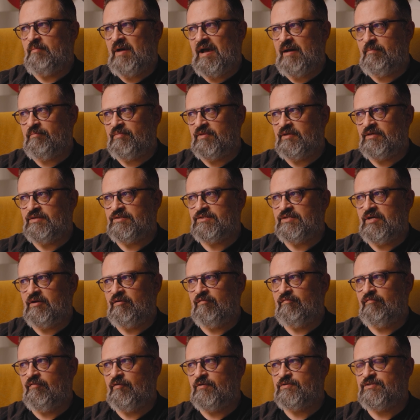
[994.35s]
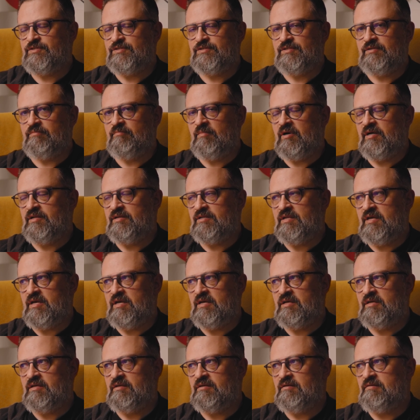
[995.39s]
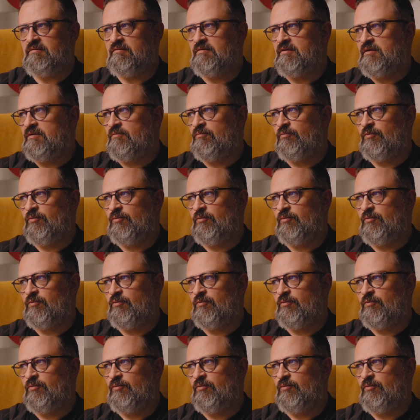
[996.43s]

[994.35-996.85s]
map things out versus the mundane,